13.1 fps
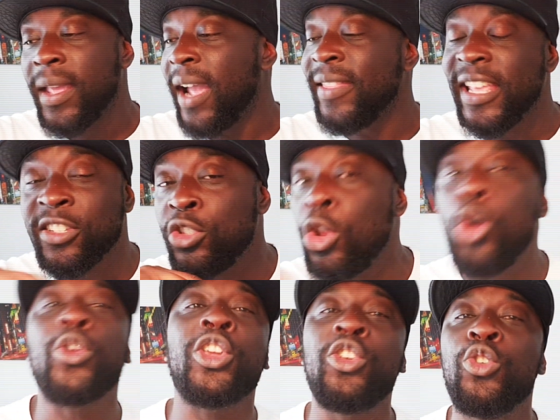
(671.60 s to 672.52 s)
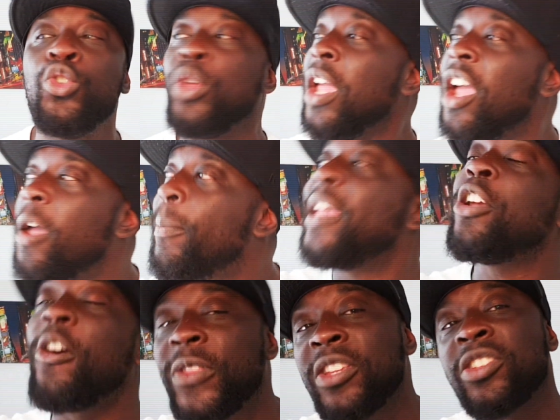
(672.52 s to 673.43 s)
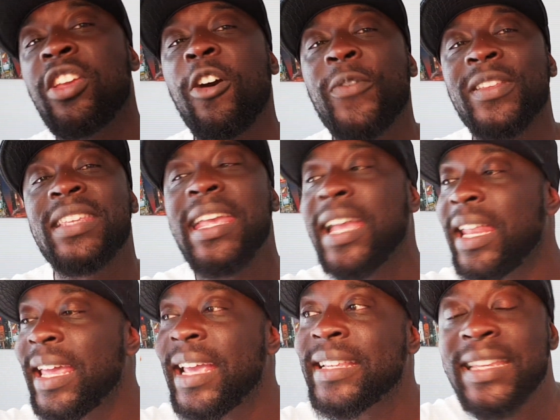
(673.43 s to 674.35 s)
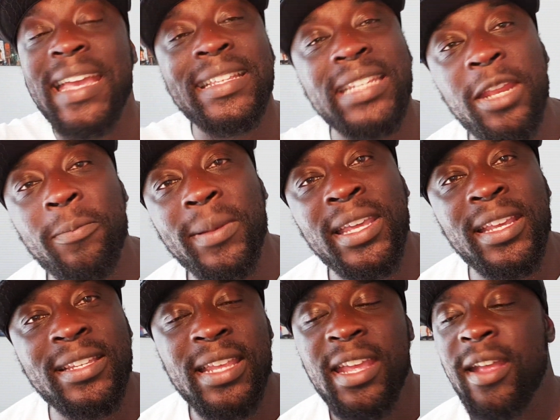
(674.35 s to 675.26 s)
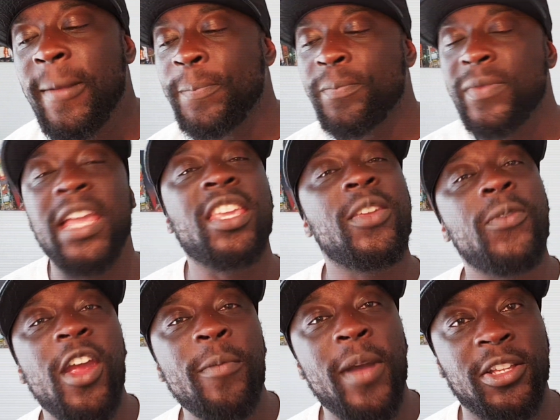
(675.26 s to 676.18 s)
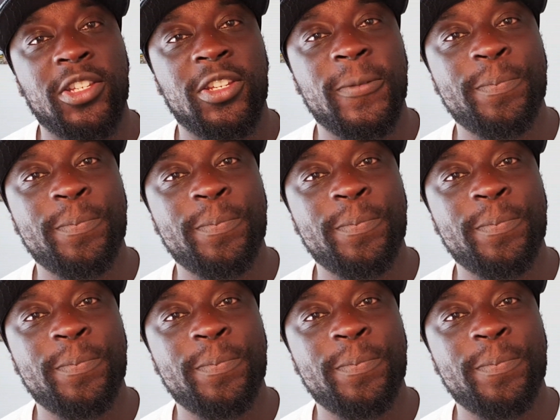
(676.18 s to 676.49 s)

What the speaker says: and there's no queue, pick it off the shelf and say, can I get a size 10, please? Thank you very much.